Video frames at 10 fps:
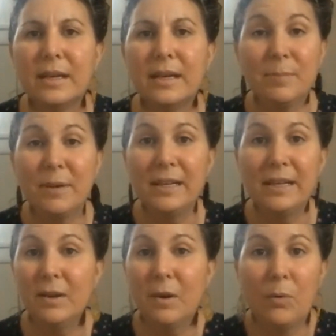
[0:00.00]
my
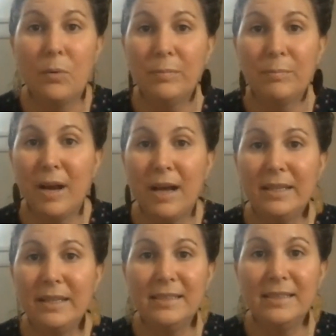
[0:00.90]
own
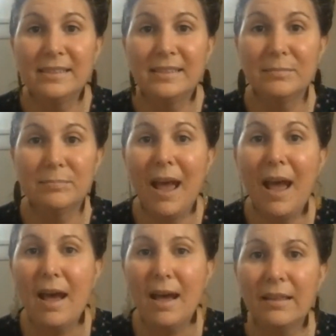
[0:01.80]
embodied
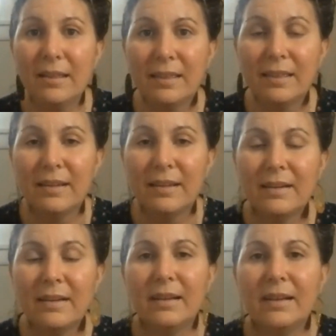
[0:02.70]
path,
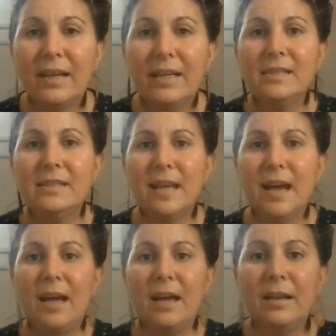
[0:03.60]
is
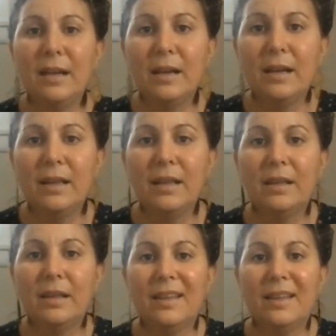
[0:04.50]
that
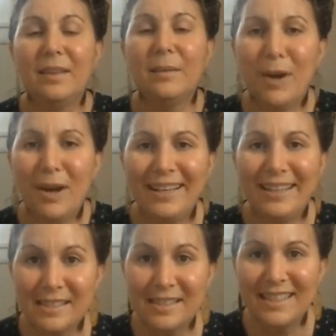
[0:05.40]
the body
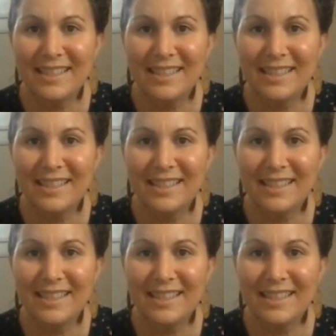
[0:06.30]
is the